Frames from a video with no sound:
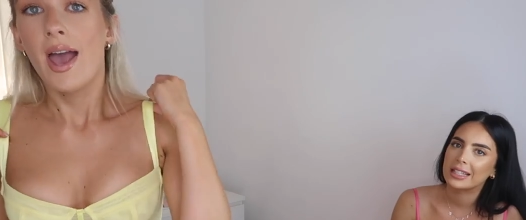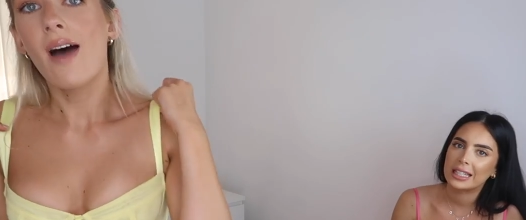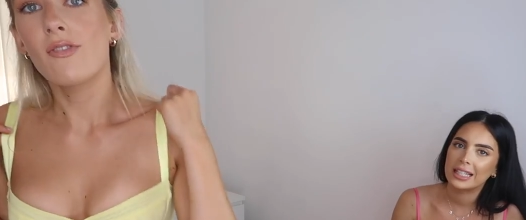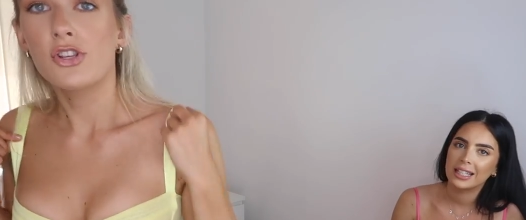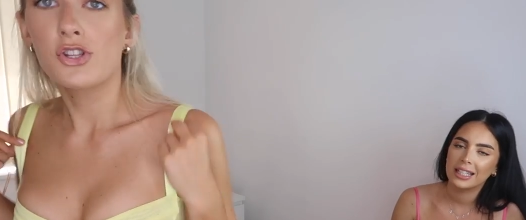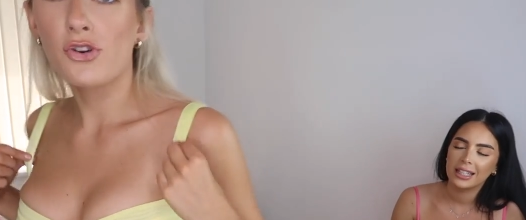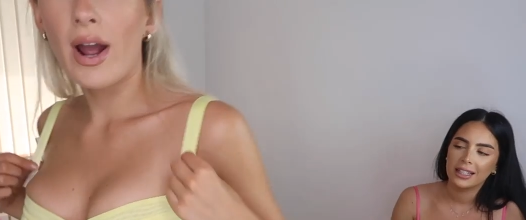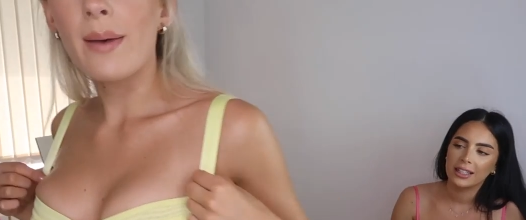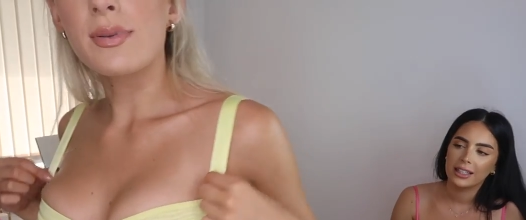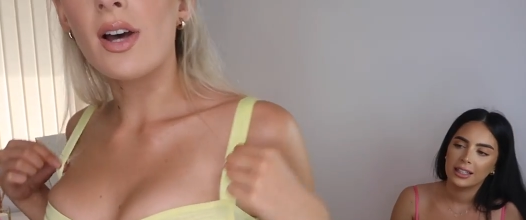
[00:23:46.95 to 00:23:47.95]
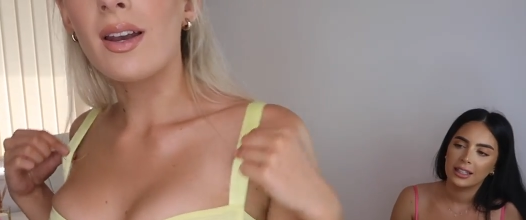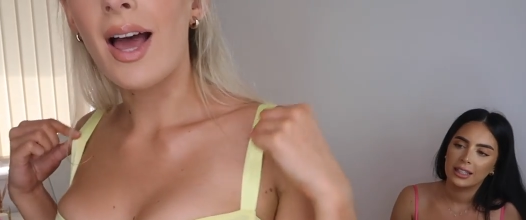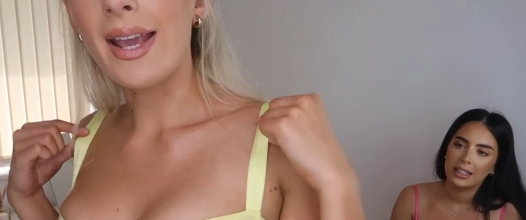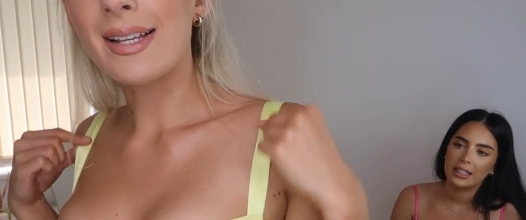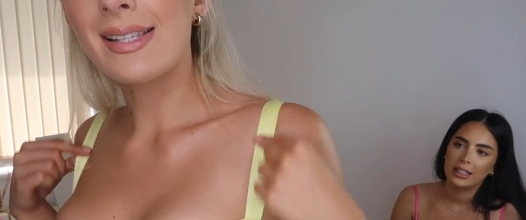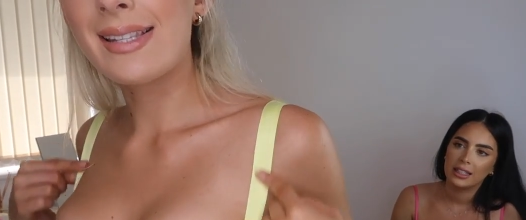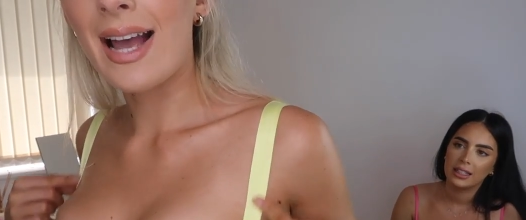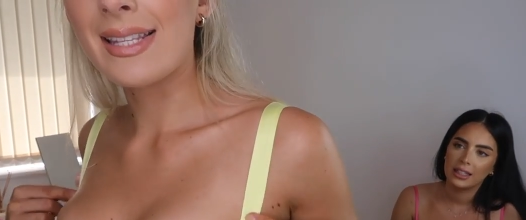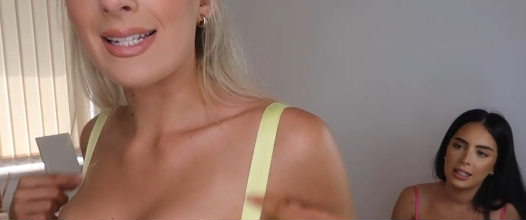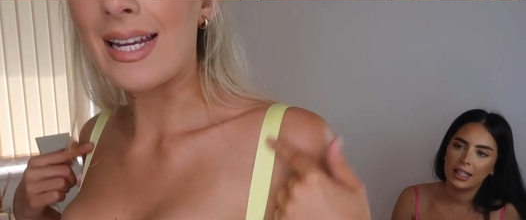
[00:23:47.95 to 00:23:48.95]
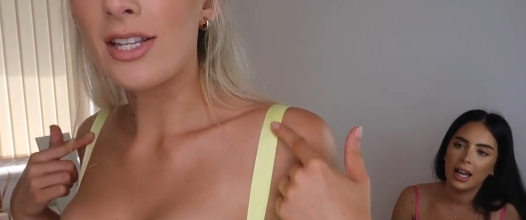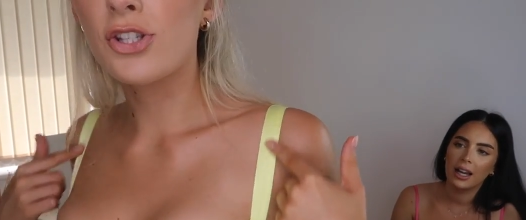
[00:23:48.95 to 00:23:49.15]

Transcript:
Speaker 1: And the straps are like satiny,